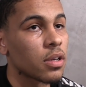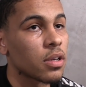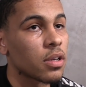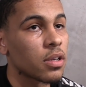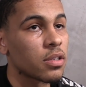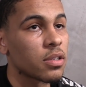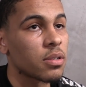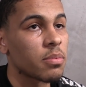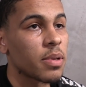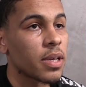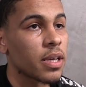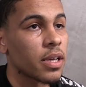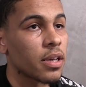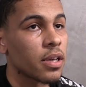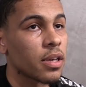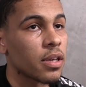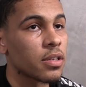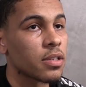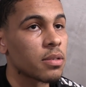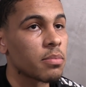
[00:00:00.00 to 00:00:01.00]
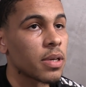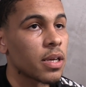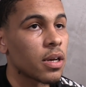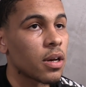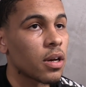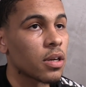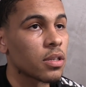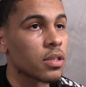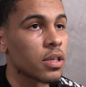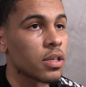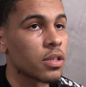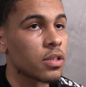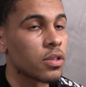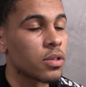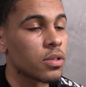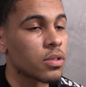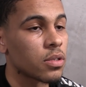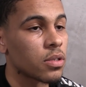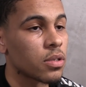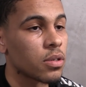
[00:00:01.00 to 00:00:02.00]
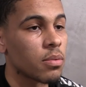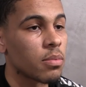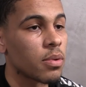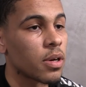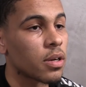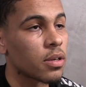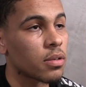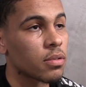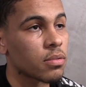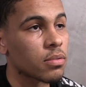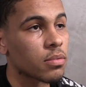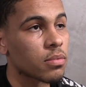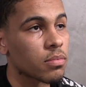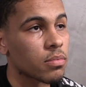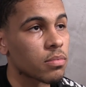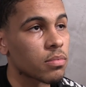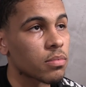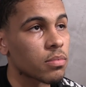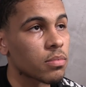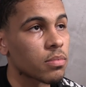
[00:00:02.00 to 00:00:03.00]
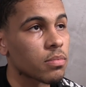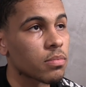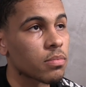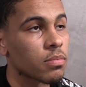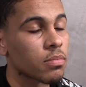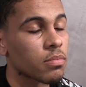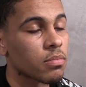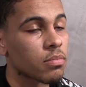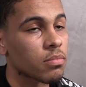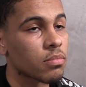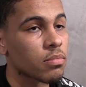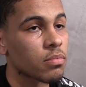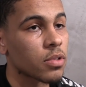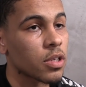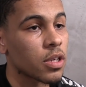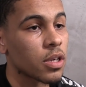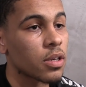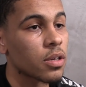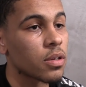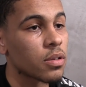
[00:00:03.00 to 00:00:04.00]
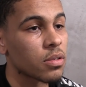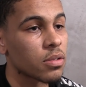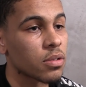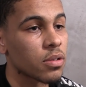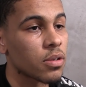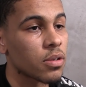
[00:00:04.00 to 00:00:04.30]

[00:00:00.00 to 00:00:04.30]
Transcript: it's a bit hard getting used to, but yeah.